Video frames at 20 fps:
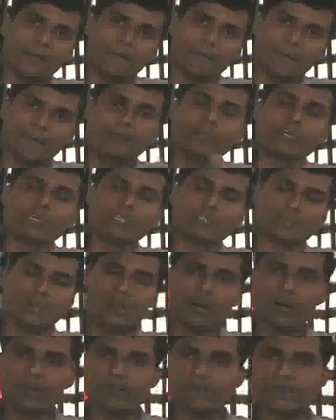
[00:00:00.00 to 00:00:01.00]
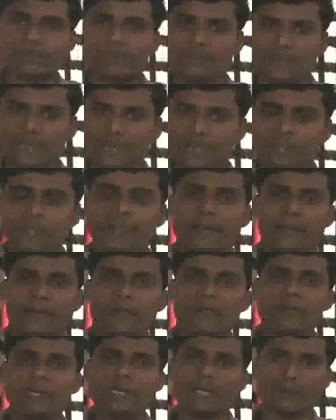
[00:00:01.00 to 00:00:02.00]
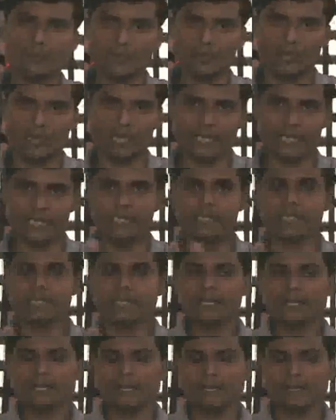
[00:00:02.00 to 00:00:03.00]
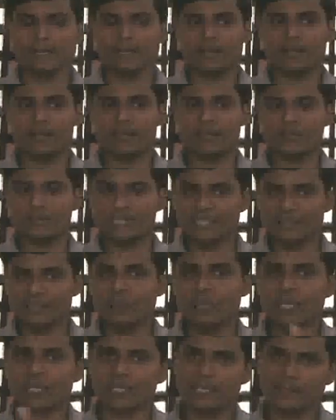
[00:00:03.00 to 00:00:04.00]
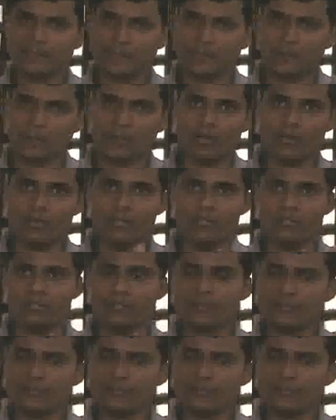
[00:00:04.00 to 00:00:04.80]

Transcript: members of the recruiting community. So these could either be bloggers,